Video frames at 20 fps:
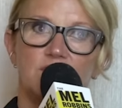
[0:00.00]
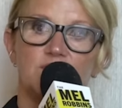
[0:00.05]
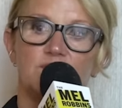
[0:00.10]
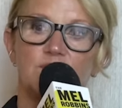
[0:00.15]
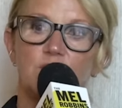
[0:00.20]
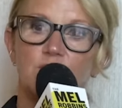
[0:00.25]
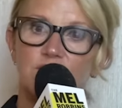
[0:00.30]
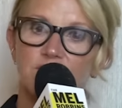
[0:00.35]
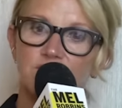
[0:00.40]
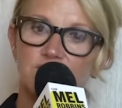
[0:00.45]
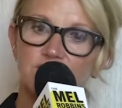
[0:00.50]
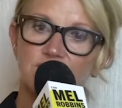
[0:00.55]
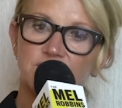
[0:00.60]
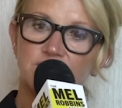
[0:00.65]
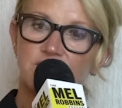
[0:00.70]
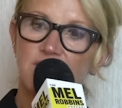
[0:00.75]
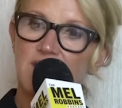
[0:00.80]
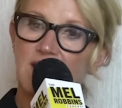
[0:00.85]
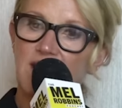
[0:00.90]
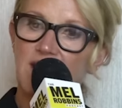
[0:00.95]
So this
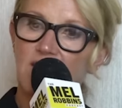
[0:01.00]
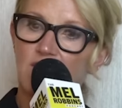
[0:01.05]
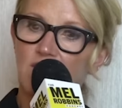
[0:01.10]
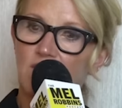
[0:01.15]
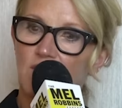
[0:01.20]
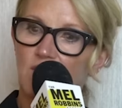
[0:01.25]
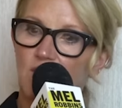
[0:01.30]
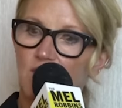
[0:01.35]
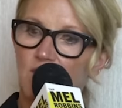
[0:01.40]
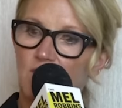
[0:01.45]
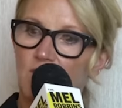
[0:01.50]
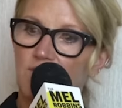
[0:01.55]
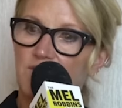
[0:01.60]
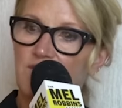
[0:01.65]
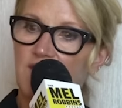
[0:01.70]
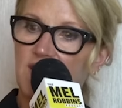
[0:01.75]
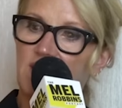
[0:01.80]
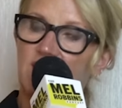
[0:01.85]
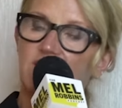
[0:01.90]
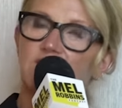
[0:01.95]
is the arrow
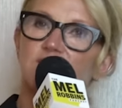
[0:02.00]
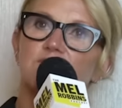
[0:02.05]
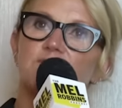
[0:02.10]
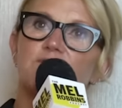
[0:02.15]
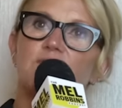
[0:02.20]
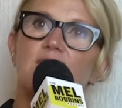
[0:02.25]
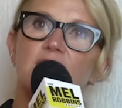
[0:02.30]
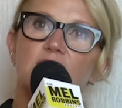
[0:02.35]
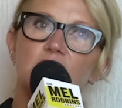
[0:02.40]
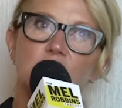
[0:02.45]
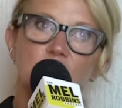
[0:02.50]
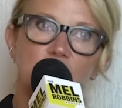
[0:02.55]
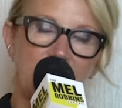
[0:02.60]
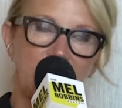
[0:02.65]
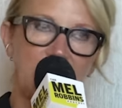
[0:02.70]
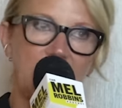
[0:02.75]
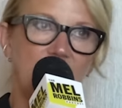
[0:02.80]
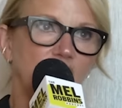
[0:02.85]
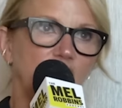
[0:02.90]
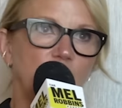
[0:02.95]
that gets fired
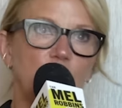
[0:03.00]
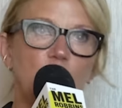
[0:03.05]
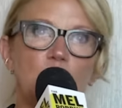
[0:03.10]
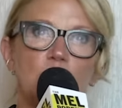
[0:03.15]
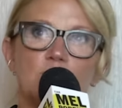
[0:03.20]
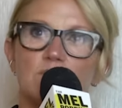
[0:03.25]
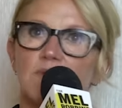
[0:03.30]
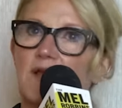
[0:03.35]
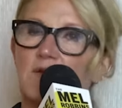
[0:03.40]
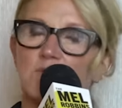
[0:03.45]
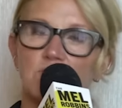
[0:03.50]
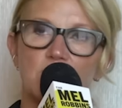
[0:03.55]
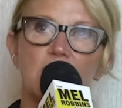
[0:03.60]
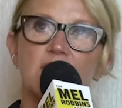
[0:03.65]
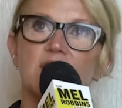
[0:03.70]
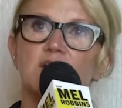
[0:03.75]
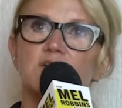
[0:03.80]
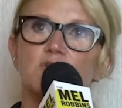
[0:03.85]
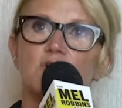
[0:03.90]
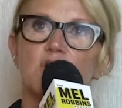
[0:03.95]
at you, like
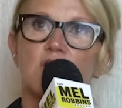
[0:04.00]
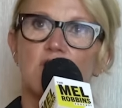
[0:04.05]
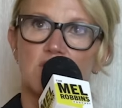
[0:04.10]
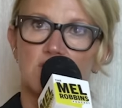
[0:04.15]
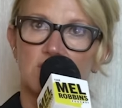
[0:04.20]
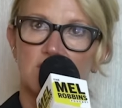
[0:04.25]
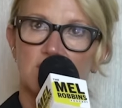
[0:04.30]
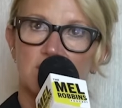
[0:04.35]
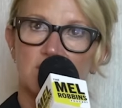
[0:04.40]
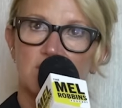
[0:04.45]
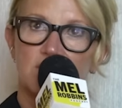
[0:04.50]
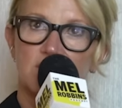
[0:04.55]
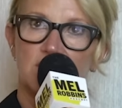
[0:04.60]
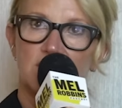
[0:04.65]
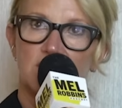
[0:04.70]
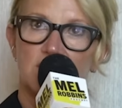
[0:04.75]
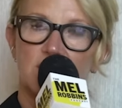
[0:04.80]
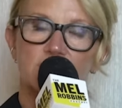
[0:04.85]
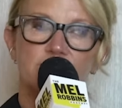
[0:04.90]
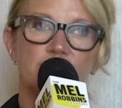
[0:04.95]
right in your heart.
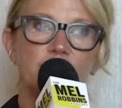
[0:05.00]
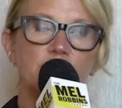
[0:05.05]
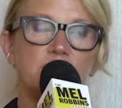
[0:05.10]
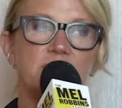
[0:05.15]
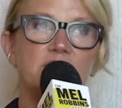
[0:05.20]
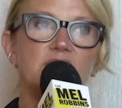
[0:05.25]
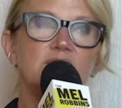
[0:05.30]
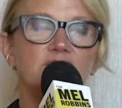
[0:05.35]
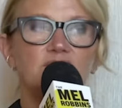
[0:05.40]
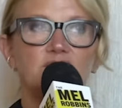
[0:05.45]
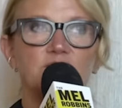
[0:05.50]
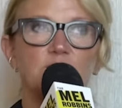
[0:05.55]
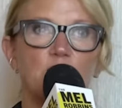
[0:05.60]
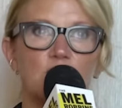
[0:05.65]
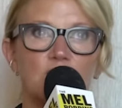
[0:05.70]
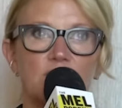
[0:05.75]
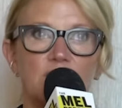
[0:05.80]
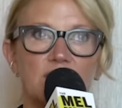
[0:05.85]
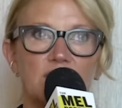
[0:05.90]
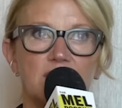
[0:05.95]
And for me this
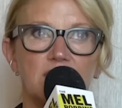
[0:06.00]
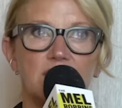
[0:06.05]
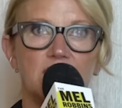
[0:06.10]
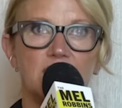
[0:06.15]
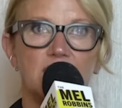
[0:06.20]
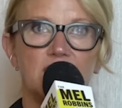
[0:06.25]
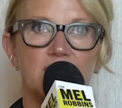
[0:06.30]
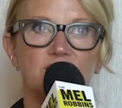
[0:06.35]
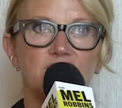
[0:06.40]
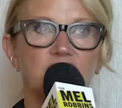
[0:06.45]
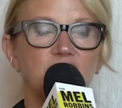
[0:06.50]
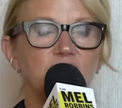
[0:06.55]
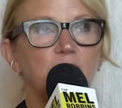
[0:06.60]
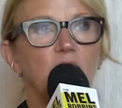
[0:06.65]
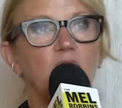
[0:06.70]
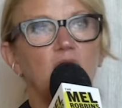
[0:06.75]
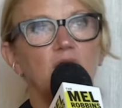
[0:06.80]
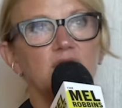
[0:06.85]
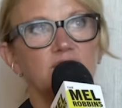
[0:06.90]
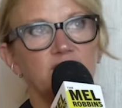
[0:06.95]
morning, as
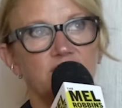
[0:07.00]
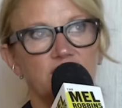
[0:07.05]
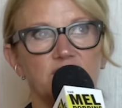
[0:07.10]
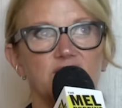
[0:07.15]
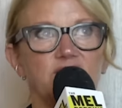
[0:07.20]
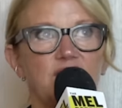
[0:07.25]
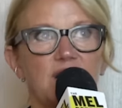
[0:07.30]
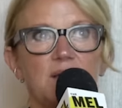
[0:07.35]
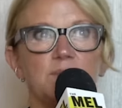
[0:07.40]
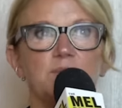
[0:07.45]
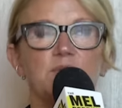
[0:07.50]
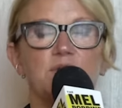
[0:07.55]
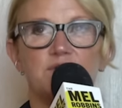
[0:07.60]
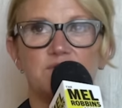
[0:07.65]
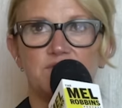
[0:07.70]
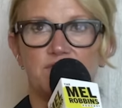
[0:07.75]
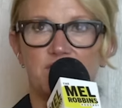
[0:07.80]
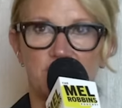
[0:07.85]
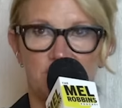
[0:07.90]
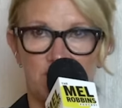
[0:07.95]
small of an example
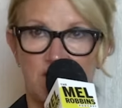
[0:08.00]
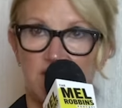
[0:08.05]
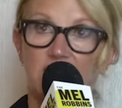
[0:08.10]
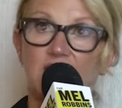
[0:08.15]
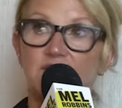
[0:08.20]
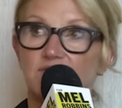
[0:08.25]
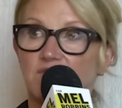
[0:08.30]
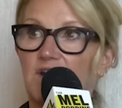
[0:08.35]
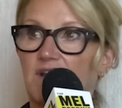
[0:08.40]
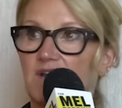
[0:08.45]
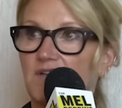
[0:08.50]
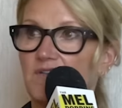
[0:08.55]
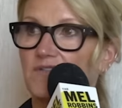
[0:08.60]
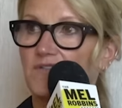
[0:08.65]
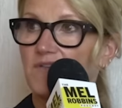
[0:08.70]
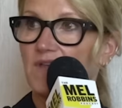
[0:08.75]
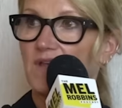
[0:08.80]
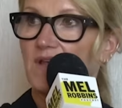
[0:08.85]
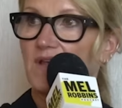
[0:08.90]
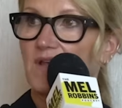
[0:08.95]
as it
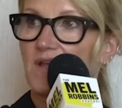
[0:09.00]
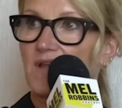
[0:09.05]
is,